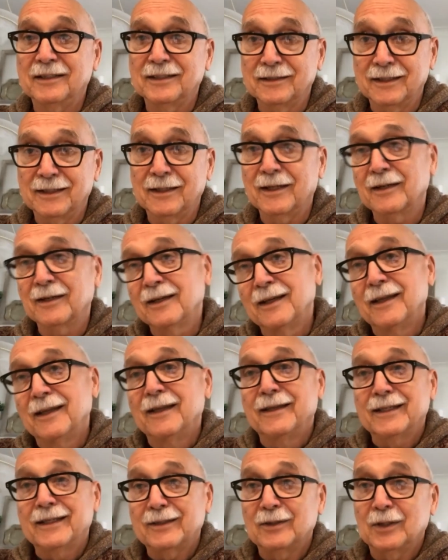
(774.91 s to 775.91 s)
there,
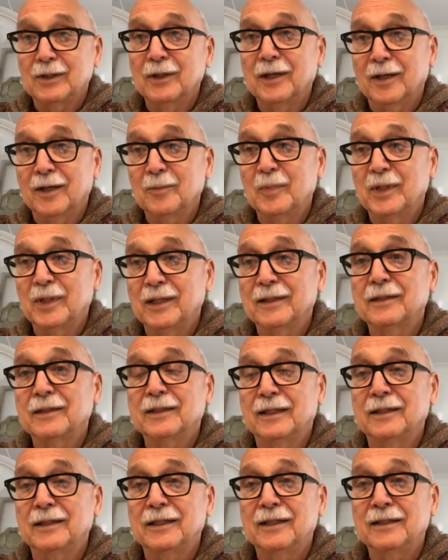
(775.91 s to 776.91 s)
you got to be
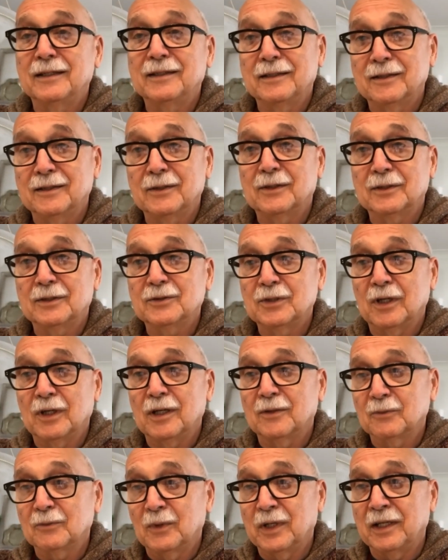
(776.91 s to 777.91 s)
an idiot or
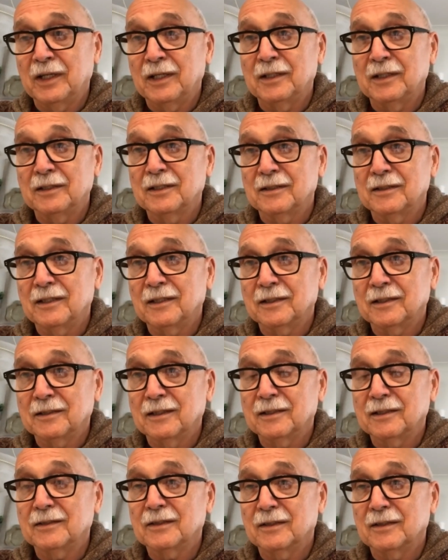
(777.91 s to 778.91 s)
John Wayne to think that,